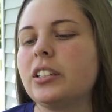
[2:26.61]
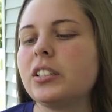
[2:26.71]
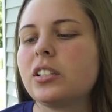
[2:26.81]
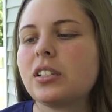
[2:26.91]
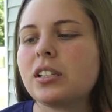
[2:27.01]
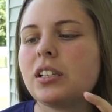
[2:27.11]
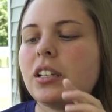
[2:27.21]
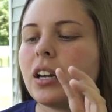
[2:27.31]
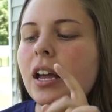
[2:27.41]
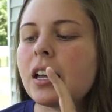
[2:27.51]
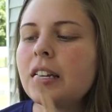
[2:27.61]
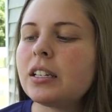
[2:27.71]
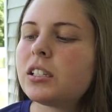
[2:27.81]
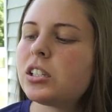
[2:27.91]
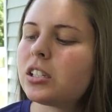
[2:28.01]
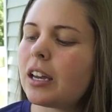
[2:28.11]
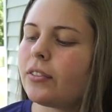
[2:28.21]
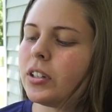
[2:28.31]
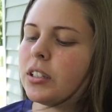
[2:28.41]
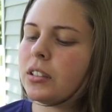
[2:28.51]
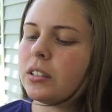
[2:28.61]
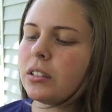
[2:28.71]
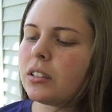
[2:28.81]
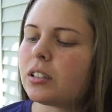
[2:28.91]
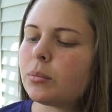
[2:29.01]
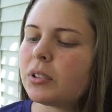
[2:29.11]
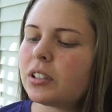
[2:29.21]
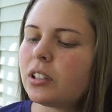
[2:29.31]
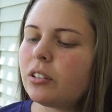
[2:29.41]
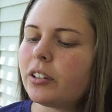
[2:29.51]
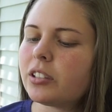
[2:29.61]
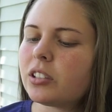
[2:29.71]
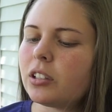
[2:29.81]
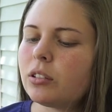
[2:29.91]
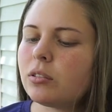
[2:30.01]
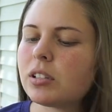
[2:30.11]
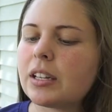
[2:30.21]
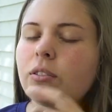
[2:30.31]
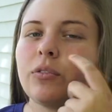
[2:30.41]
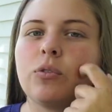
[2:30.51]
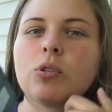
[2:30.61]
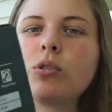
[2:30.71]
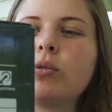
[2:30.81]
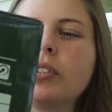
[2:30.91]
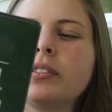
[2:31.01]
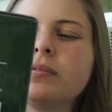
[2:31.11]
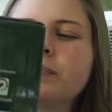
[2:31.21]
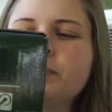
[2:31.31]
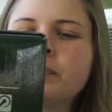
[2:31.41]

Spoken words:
This is the 7-4 to 1.